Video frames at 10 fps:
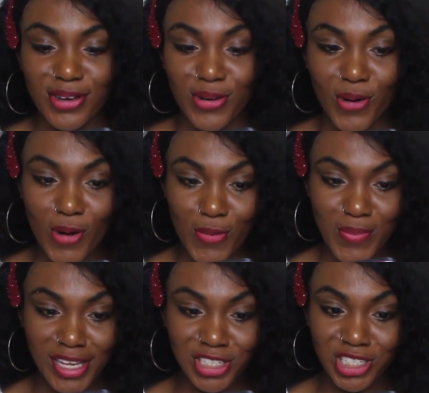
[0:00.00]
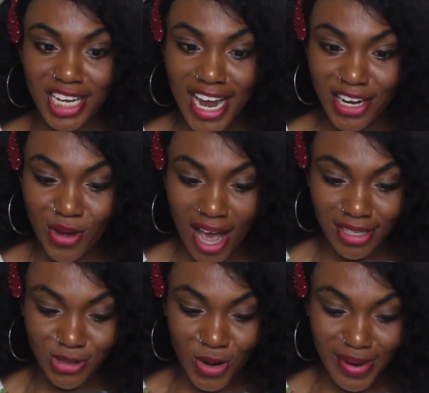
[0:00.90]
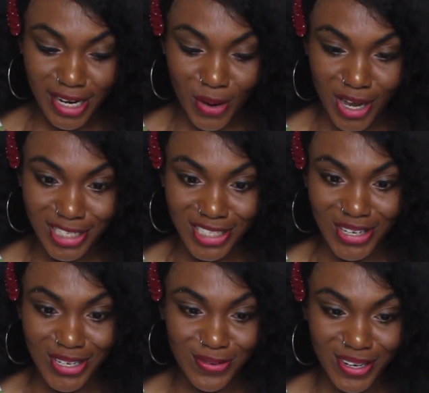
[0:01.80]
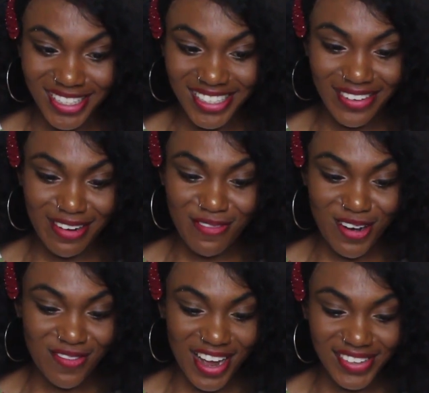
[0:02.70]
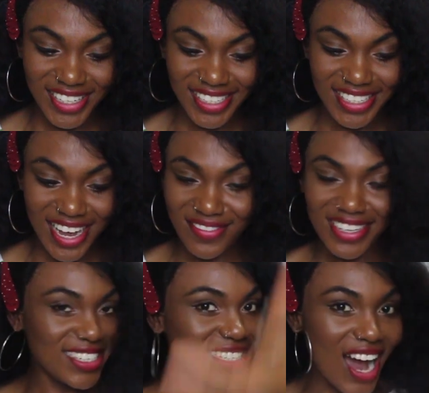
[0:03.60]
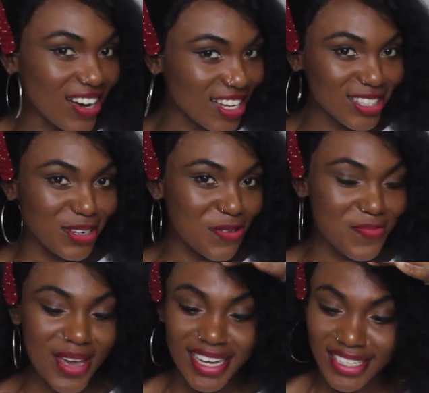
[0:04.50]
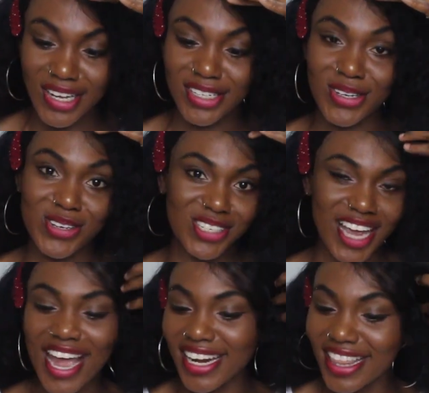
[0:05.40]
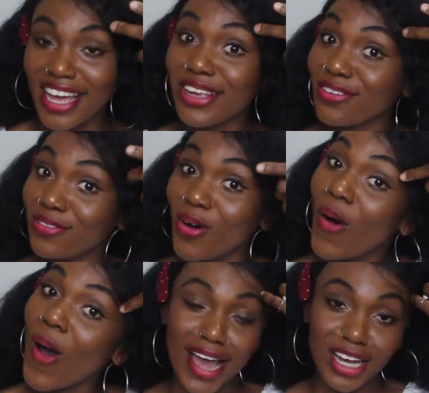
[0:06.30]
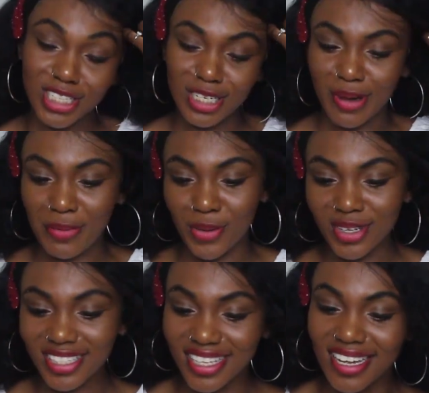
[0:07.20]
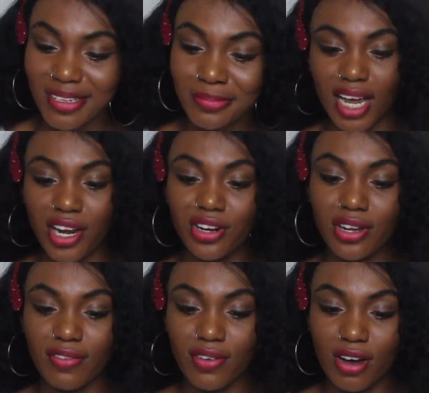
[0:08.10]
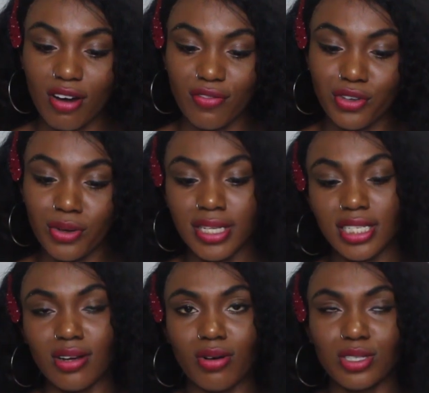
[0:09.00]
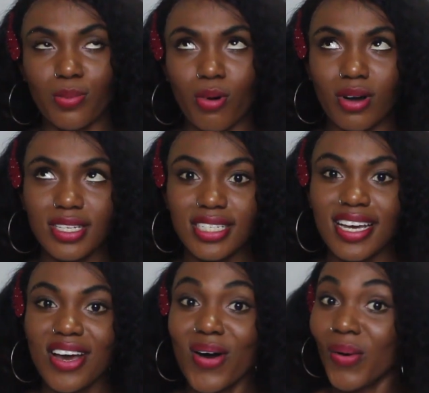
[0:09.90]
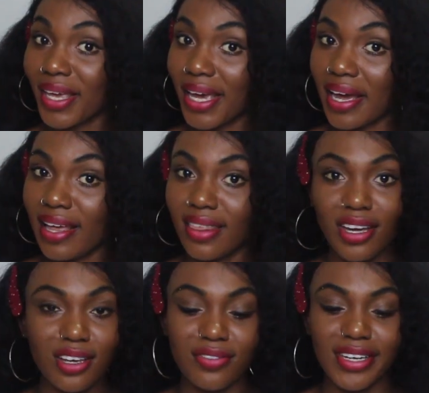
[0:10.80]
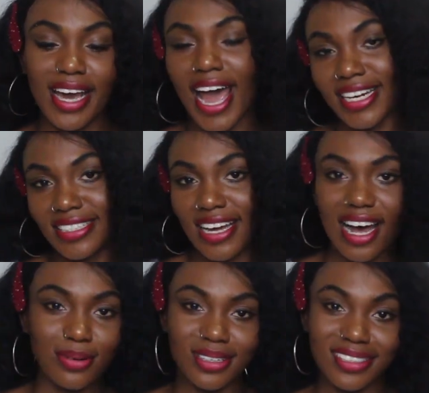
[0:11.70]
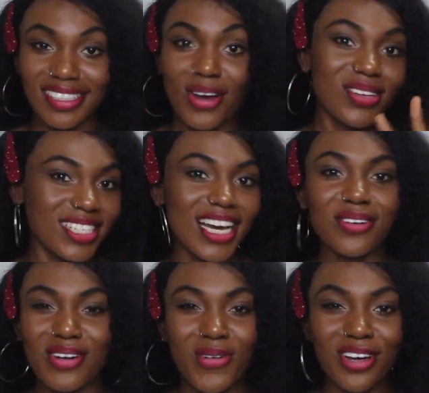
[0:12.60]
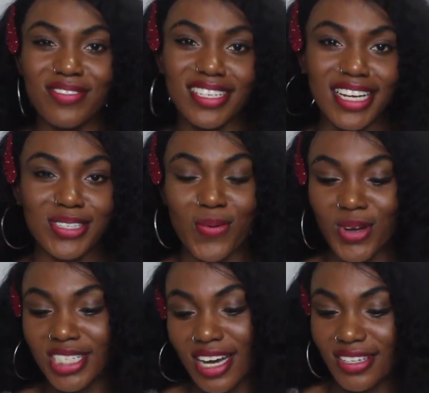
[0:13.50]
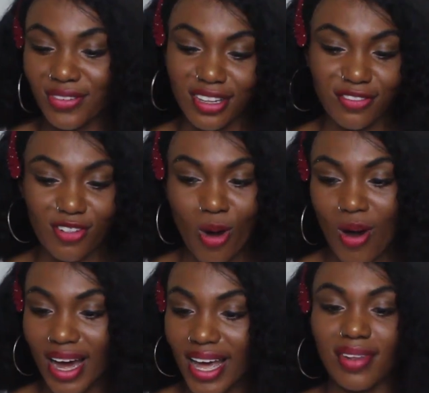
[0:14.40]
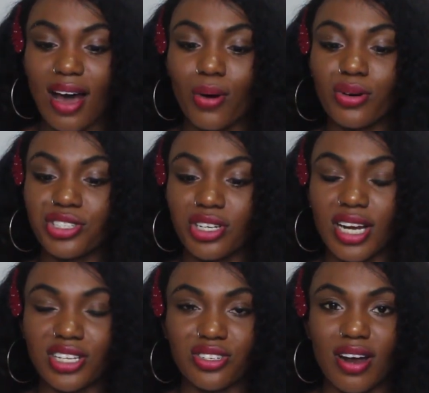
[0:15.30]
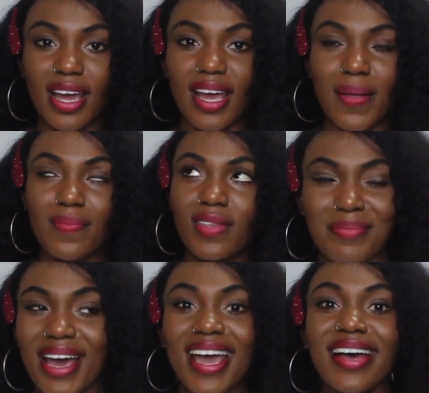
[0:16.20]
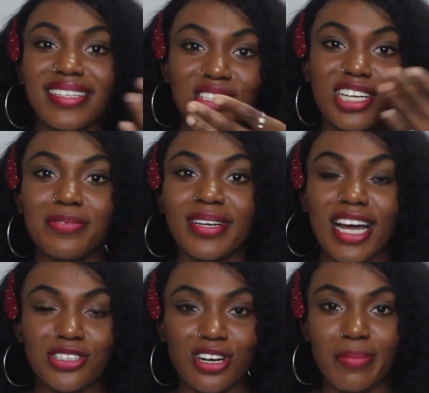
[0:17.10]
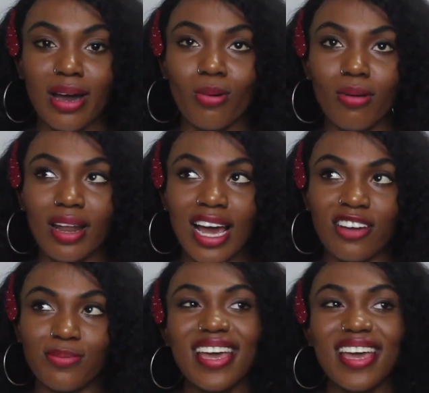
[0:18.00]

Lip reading: Oh, Miss Shane, you have so many questions. 1, 2, 3, 4, 5, 6, 7. Shout out to you, Miss underscore Shane. Thank you for engaging in my post. Can you do a vlog of you eating hot pot? Okay, thank you for the idea. I would consider doing one of these days, so watch out for the vlog. And how old is your natural hair? My hair has actually been natural my whole life.